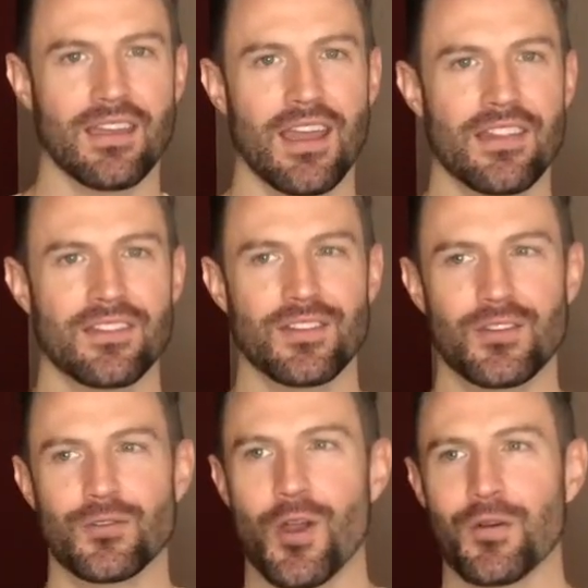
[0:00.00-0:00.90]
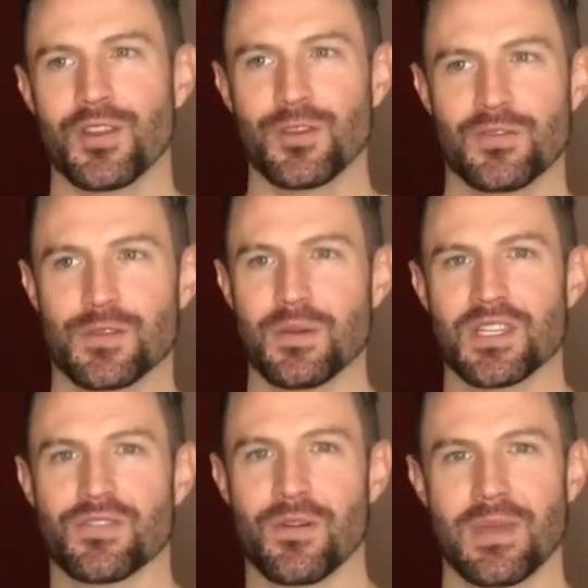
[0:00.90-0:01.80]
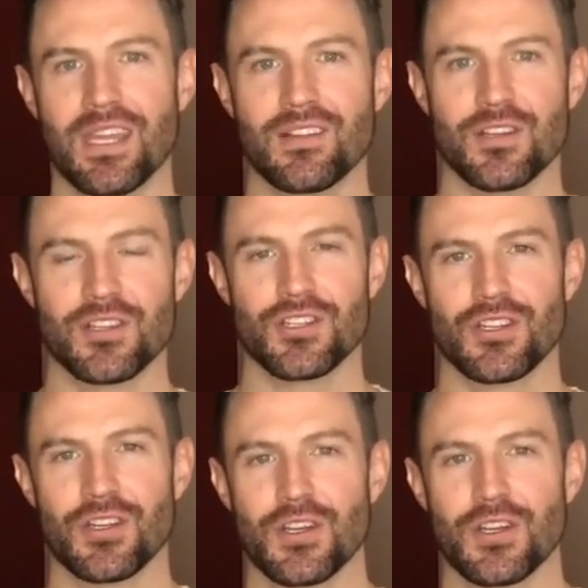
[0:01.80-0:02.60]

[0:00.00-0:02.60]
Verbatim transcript: and you know that you've switched from English